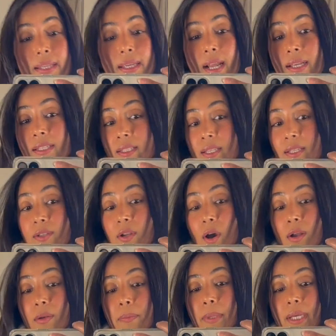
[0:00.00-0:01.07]
that I did
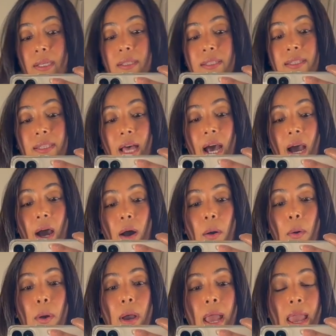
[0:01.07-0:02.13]
not, because
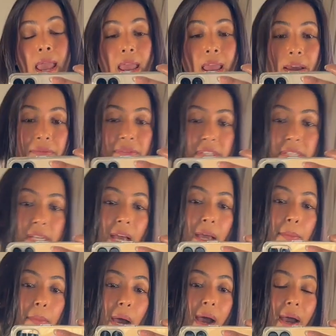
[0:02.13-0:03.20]
now every
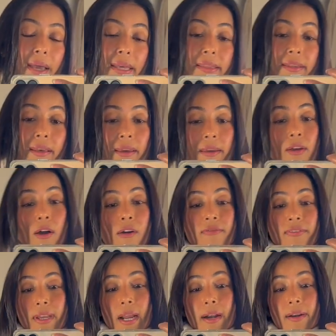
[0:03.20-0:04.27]
time I think of
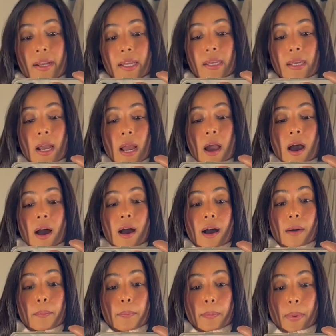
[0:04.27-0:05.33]
carrying
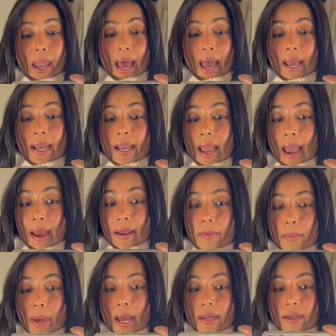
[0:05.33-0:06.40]
a black
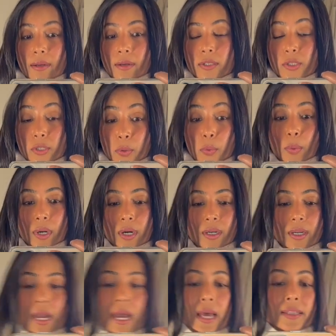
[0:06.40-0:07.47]
handbag to work,
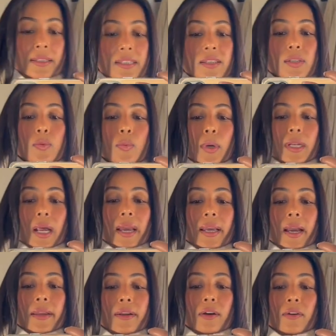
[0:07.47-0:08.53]
this is what I
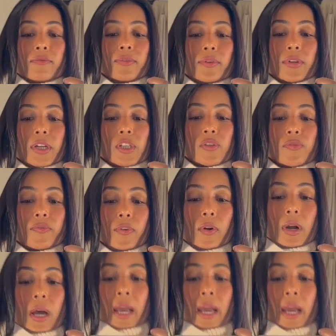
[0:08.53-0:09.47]
kind of reach for.